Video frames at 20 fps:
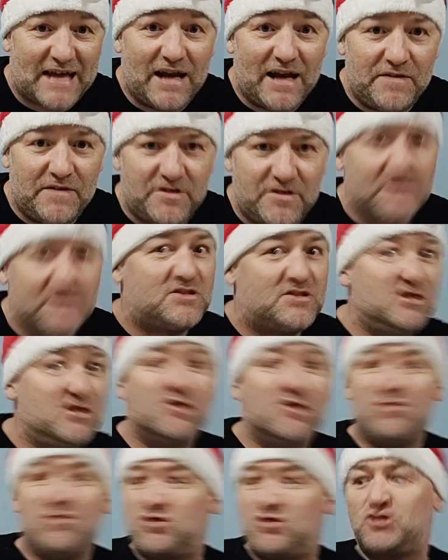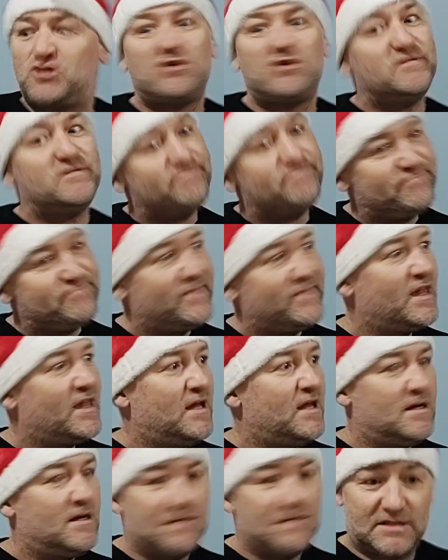calendar is huge.
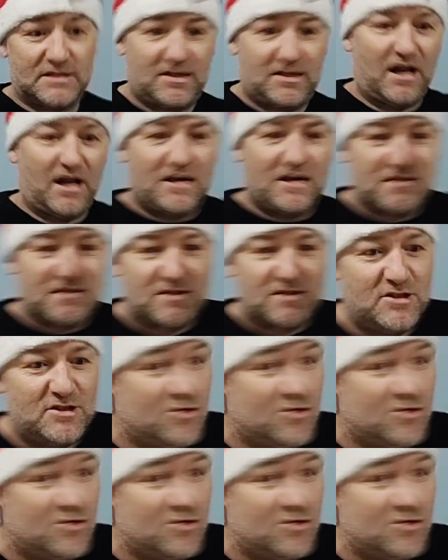This glass is